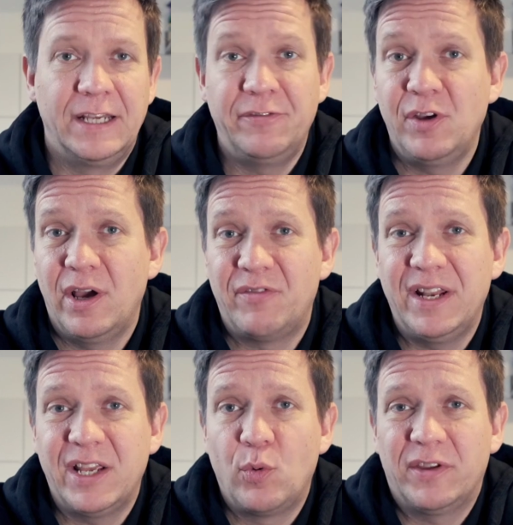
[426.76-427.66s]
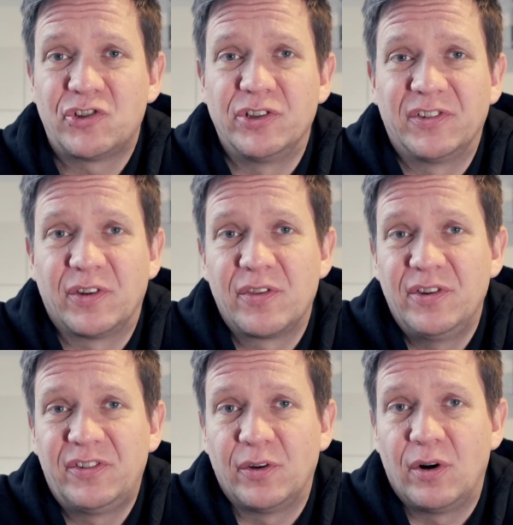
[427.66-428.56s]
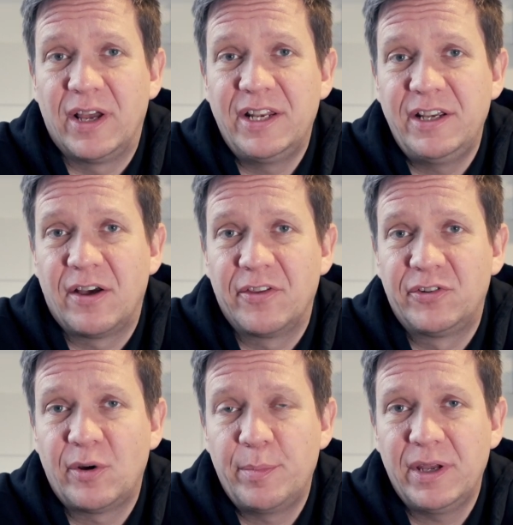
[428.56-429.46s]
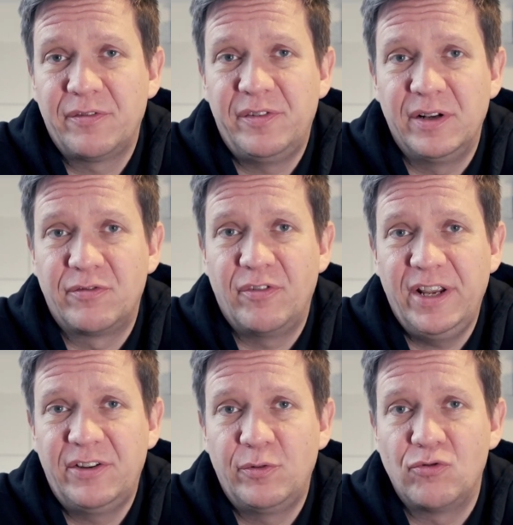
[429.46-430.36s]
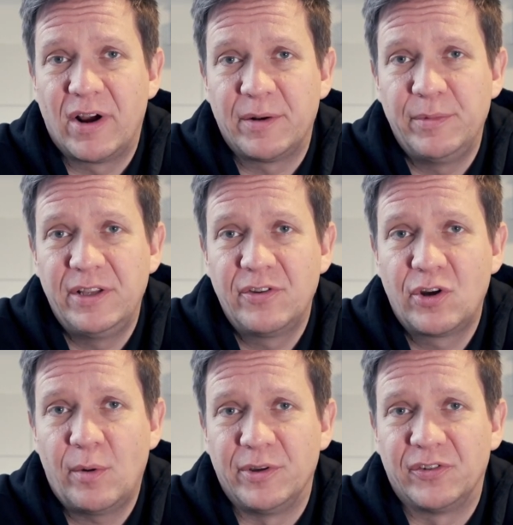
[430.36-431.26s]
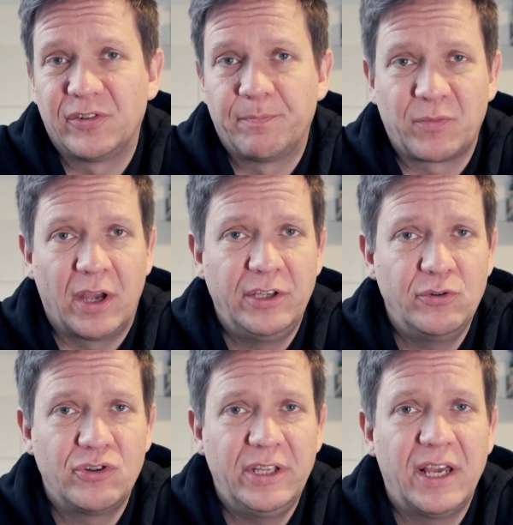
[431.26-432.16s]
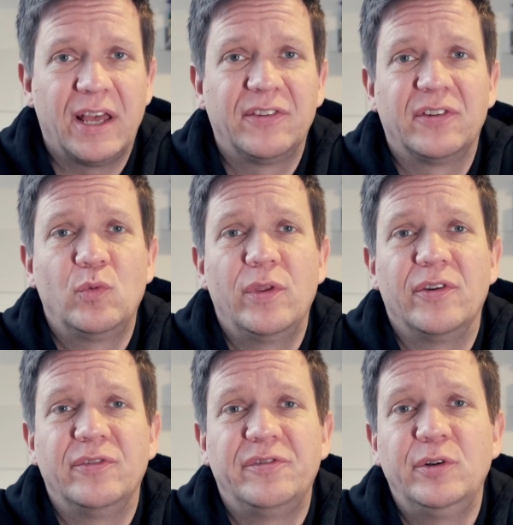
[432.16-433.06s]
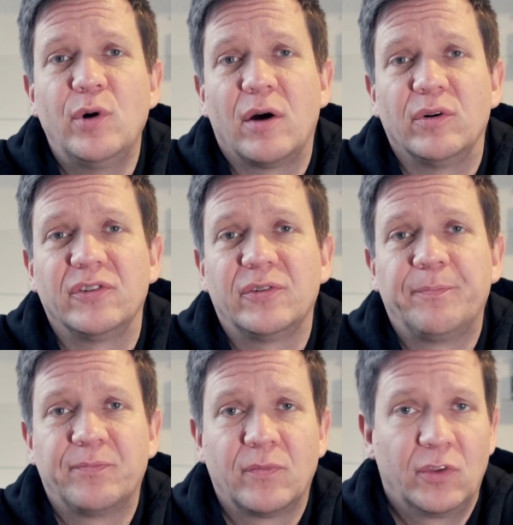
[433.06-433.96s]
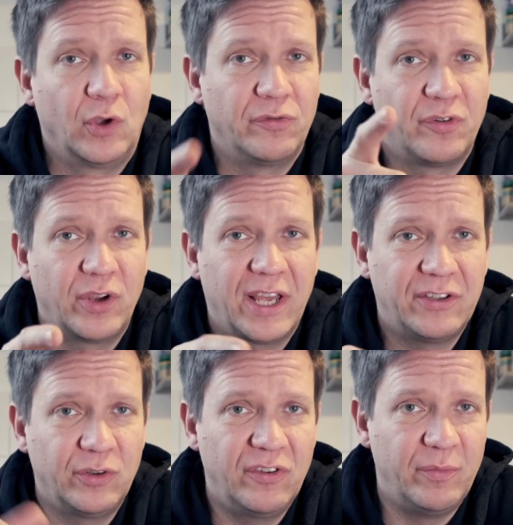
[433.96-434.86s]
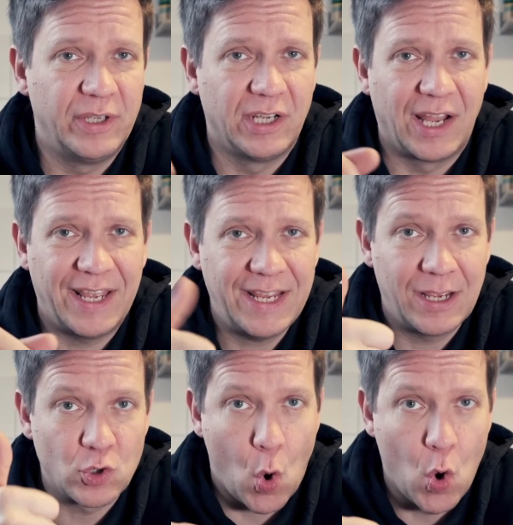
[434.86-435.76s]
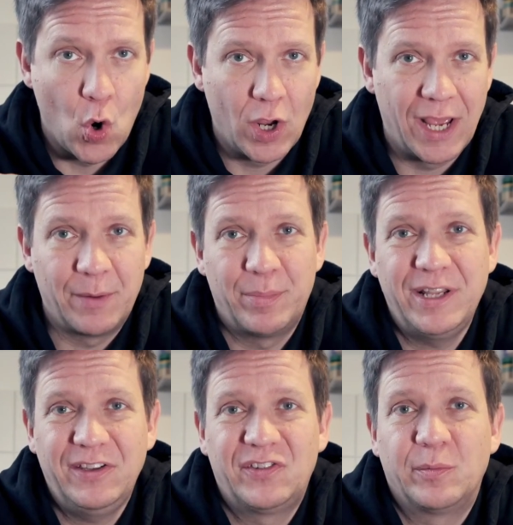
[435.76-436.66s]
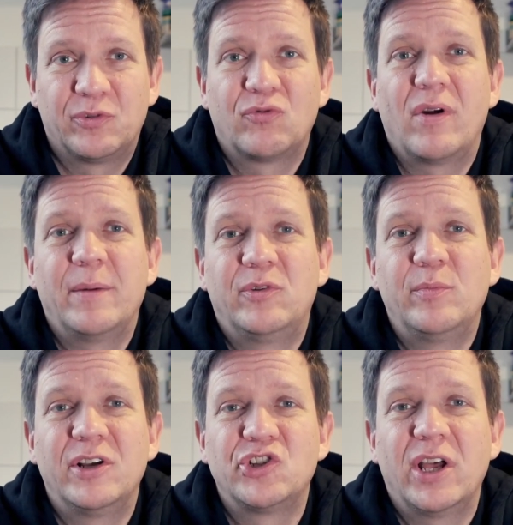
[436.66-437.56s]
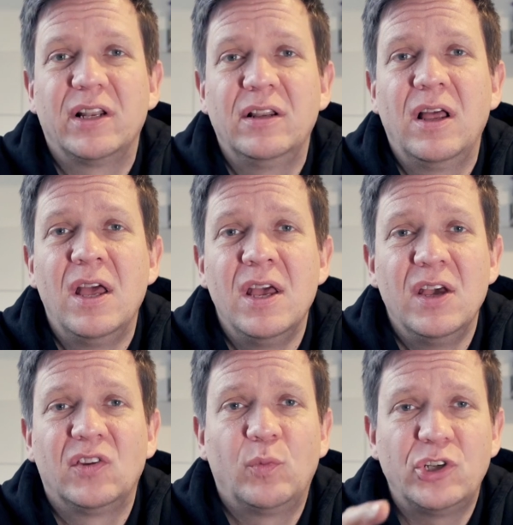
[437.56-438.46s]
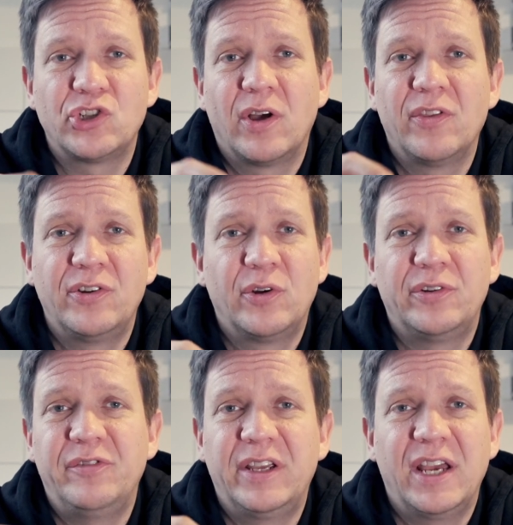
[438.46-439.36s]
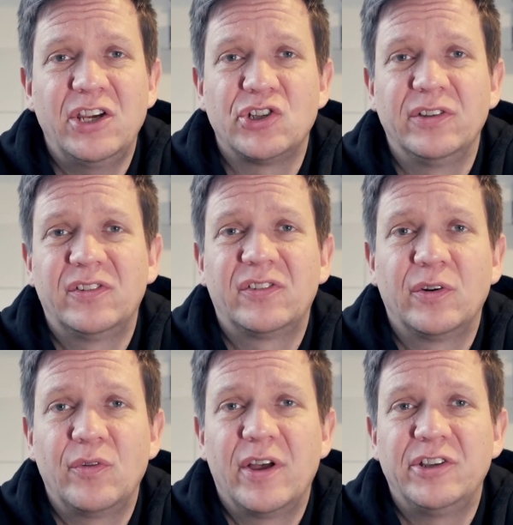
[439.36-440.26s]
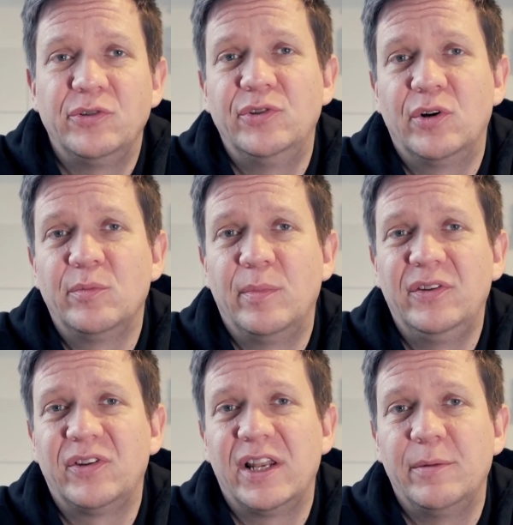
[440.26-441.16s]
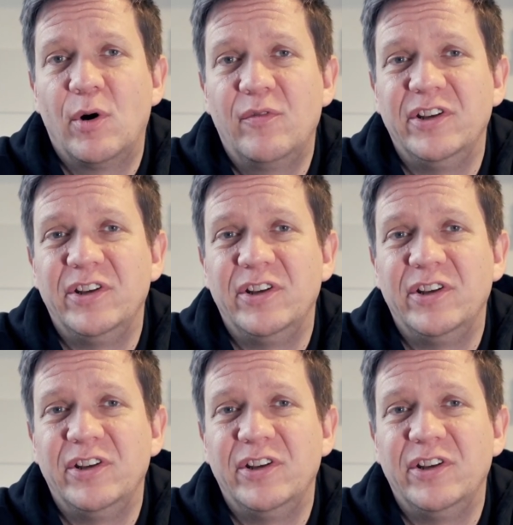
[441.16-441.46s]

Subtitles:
If you have any questions on this or any other topic, feel free to write me in the comments. I usually answer within a few hours. Don't forget to give me a like. And please subscribe to my channel, switch on the notifications so that you don't miss any more